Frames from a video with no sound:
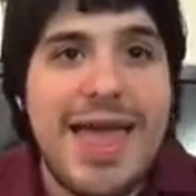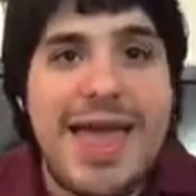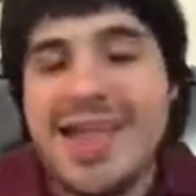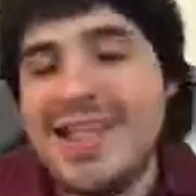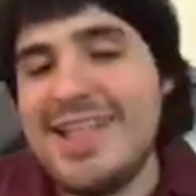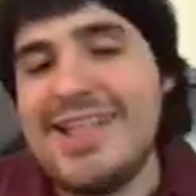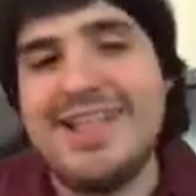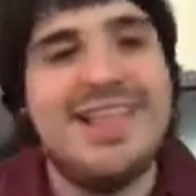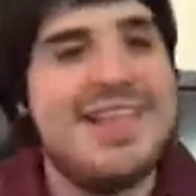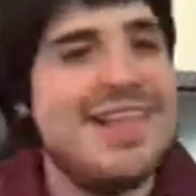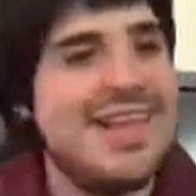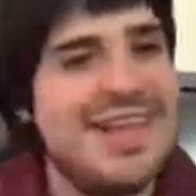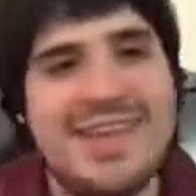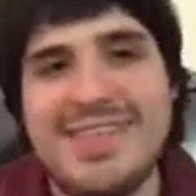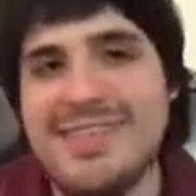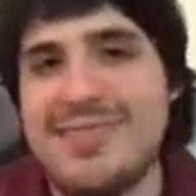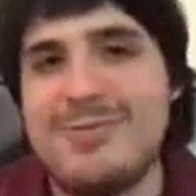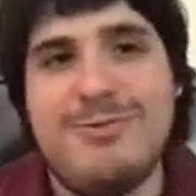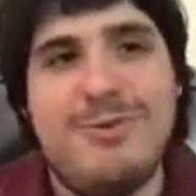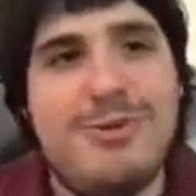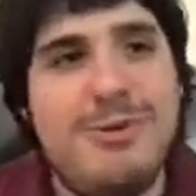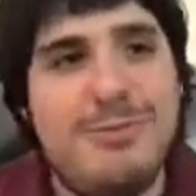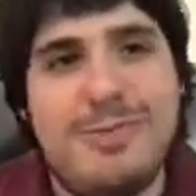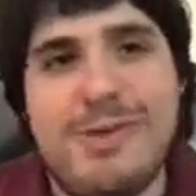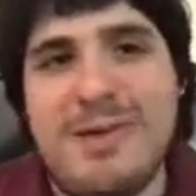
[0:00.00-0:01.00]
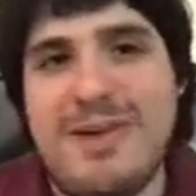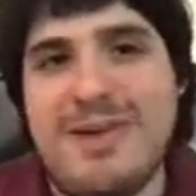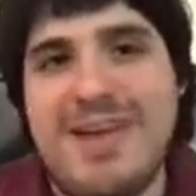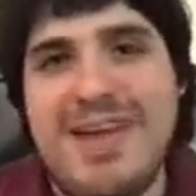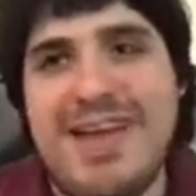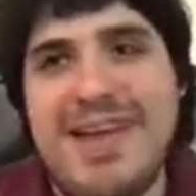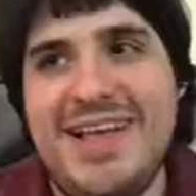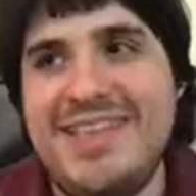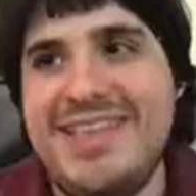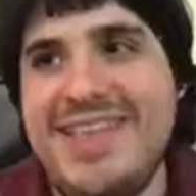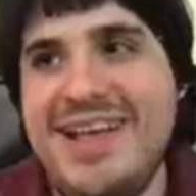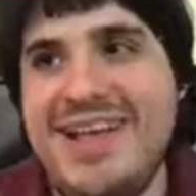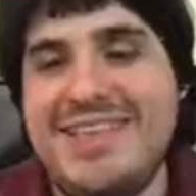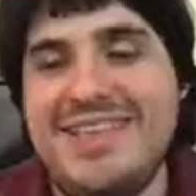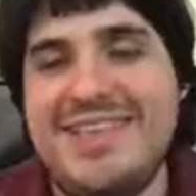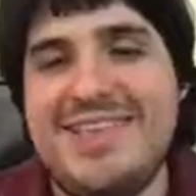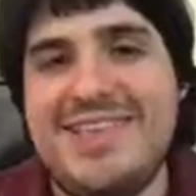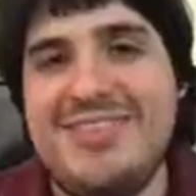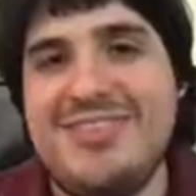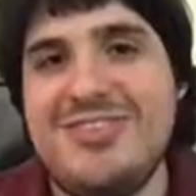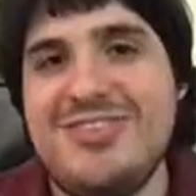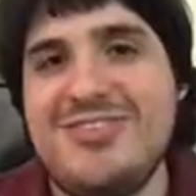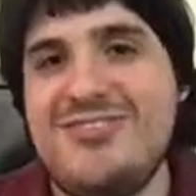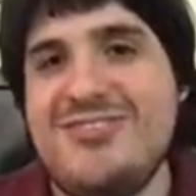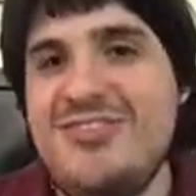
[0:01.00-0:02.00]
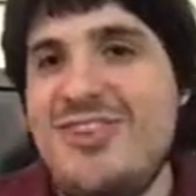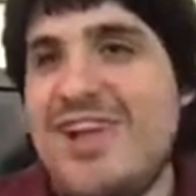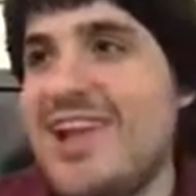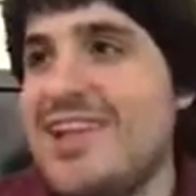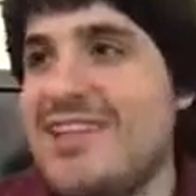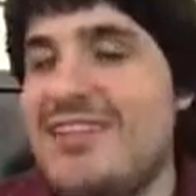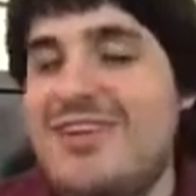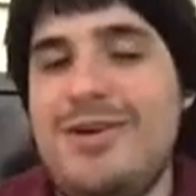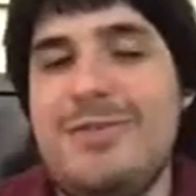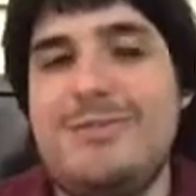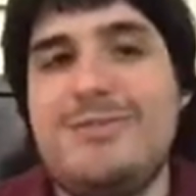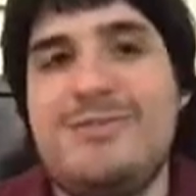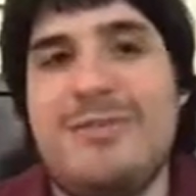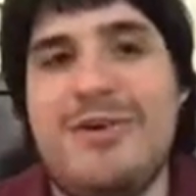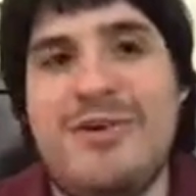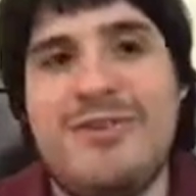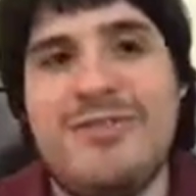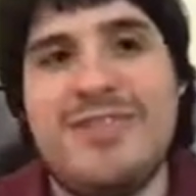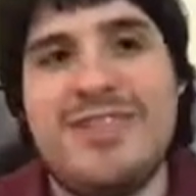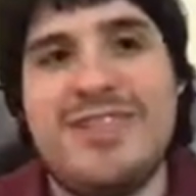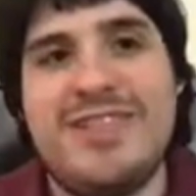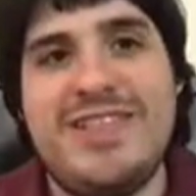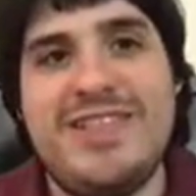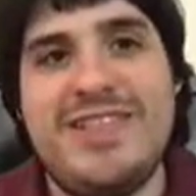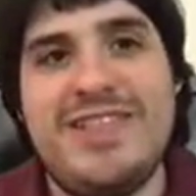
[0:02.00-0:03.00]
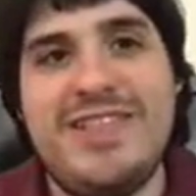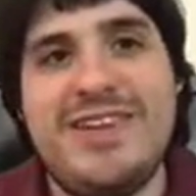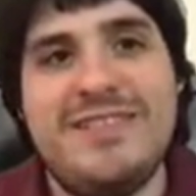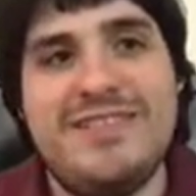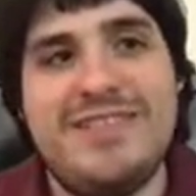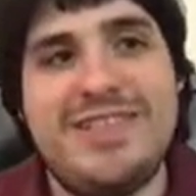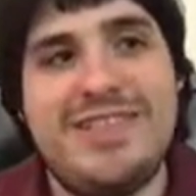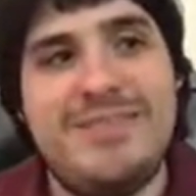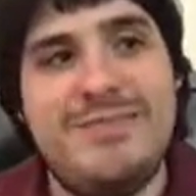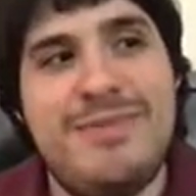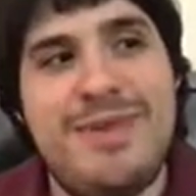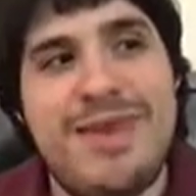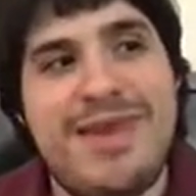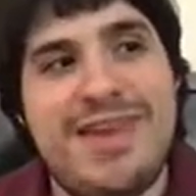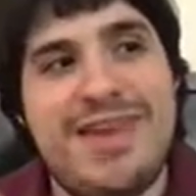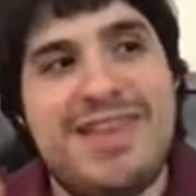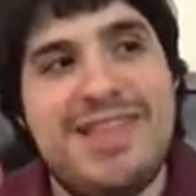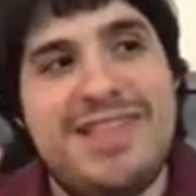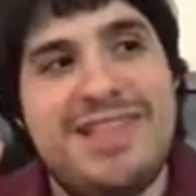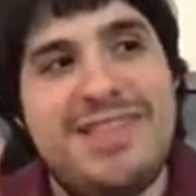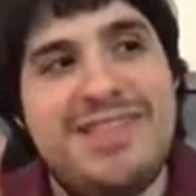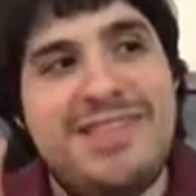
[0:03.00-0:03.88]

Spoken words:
And he didn't get the root beer, and that scene just dragged on perfectly enough to make it